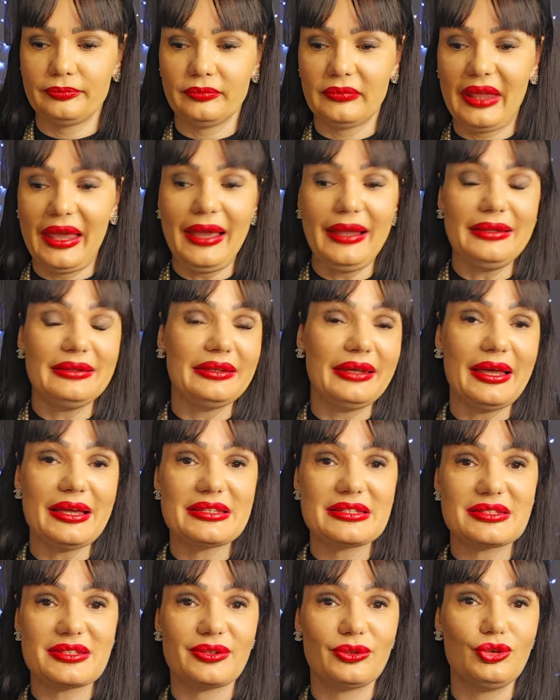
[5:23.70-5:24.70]
And
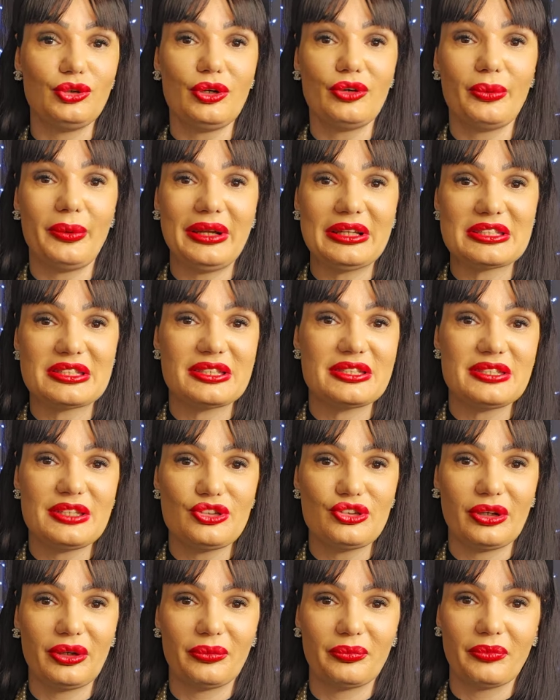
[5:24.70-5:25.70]
yes, two of ones
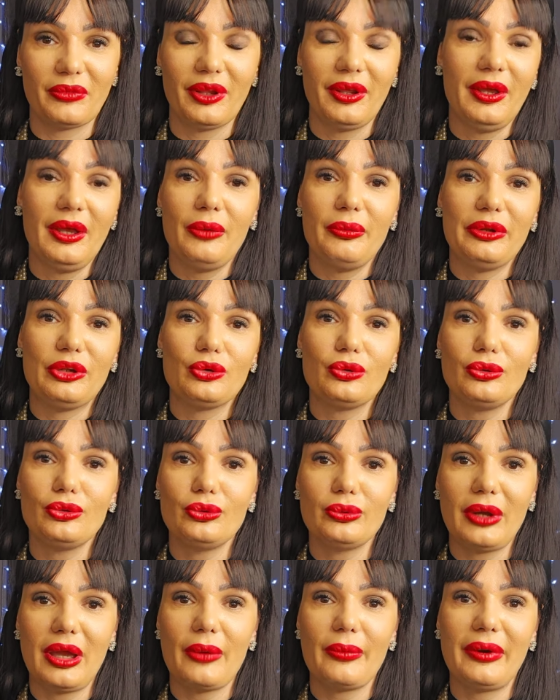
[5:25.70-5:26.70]
decision. With who do
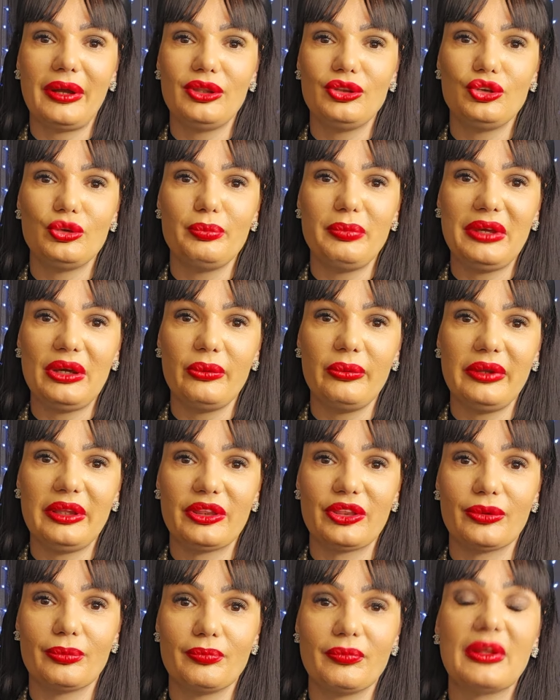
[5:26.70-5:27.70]
I want to be
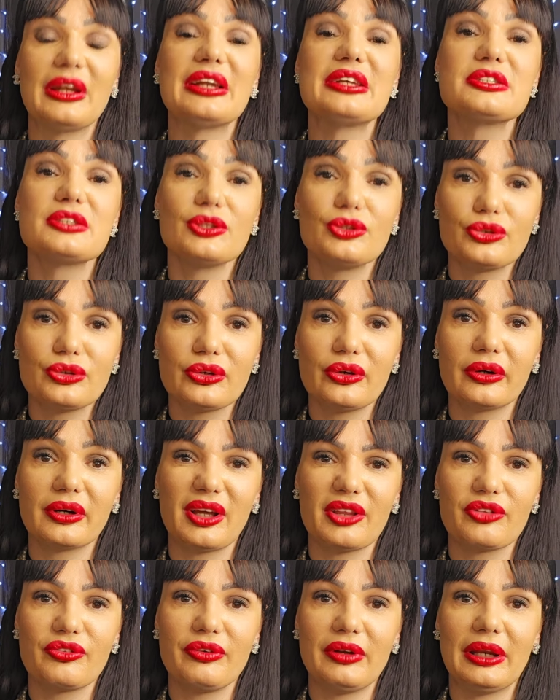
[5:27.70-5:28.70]
with? Listen to your gut
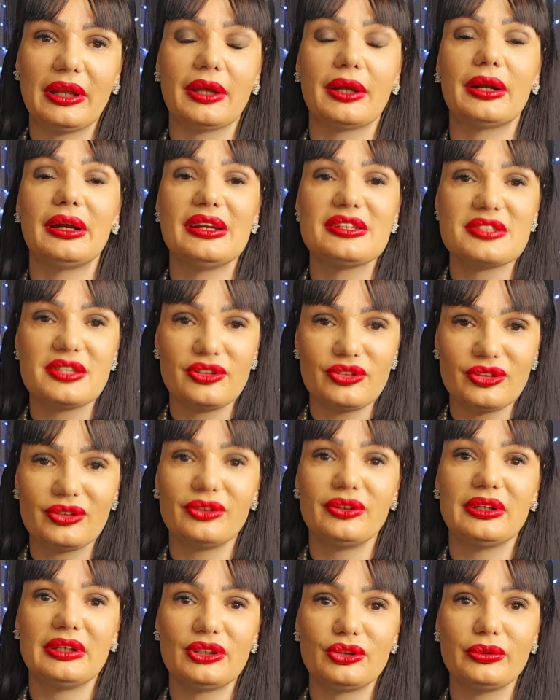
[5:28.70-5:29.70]
feeling. Listen to your
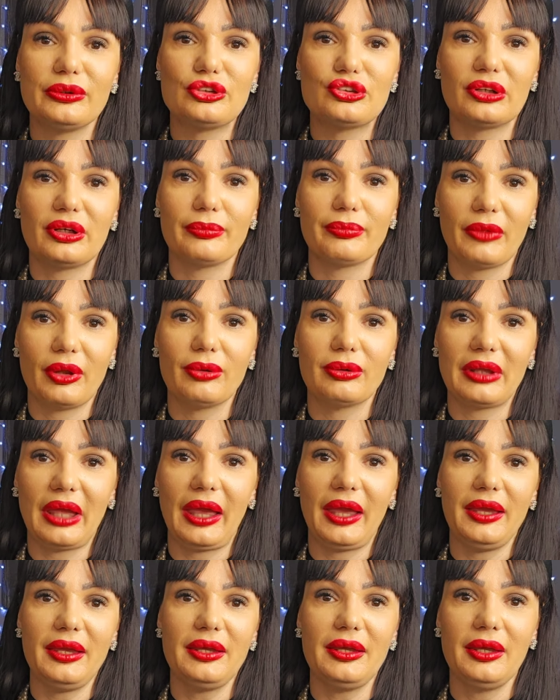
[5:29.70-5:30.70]
intuition.
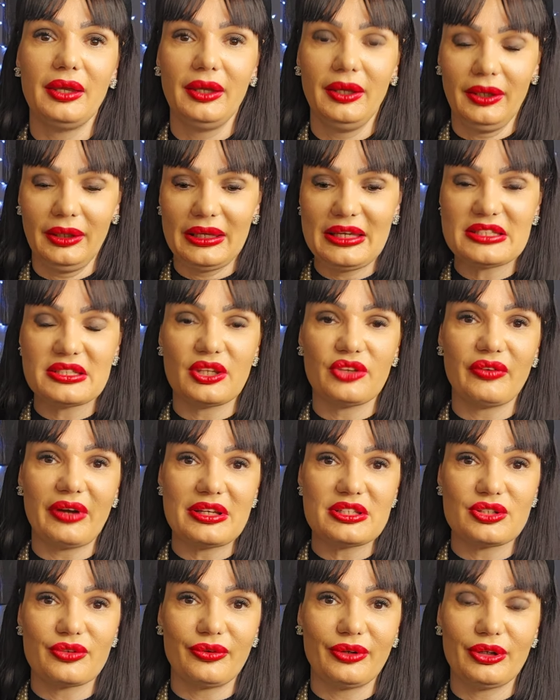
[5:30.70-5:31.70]
Okay? Is
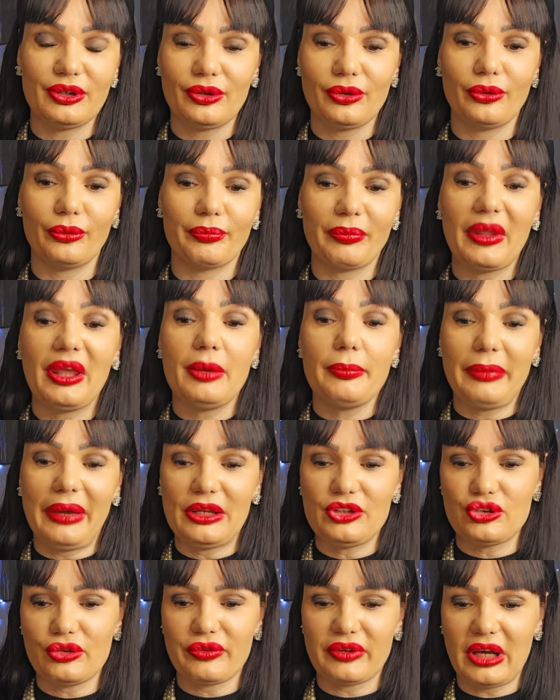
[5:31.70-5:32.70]
advice for you. Page
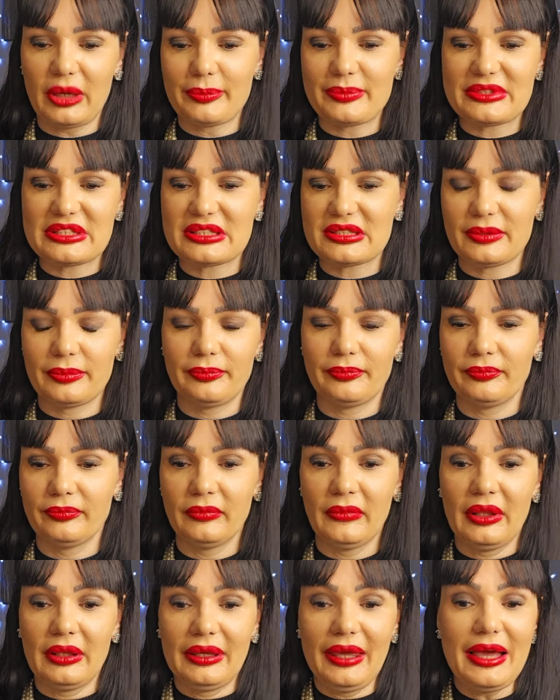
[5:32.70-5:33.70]
of Cups.
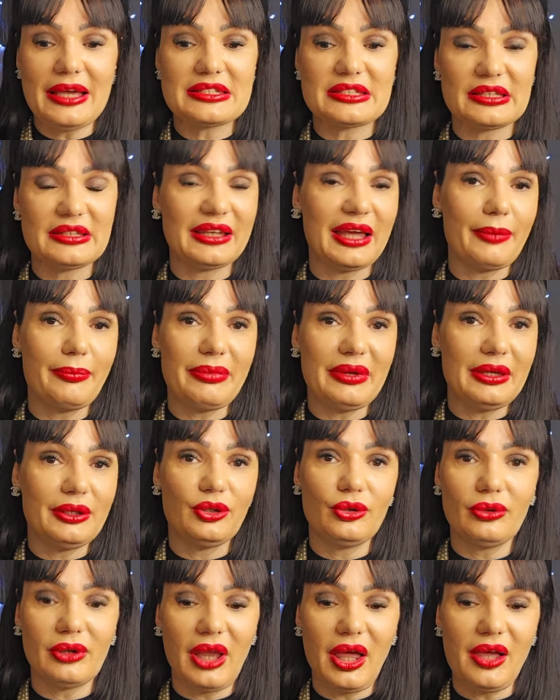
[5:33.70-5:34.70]
Yes, it can be a
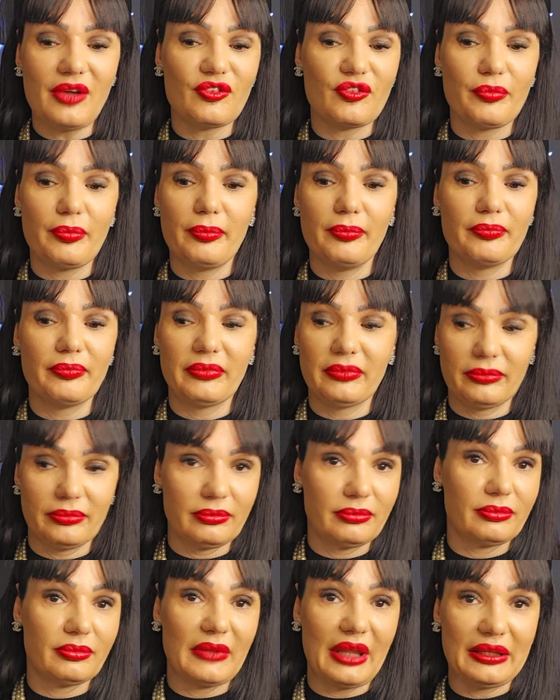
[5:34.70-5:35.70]
new love.
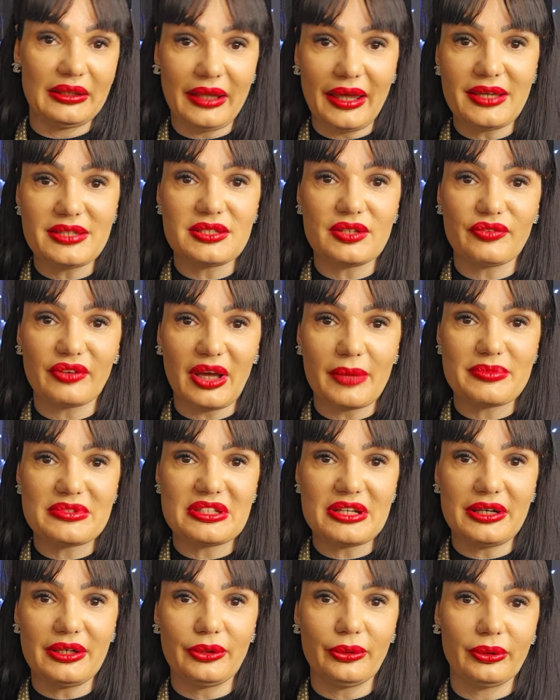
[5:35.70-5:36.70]
And Ace of Cups
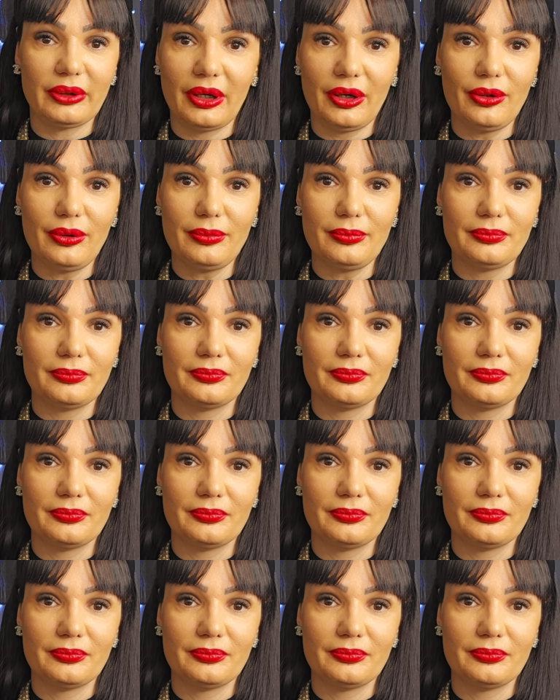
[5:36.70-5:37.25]
there, you know.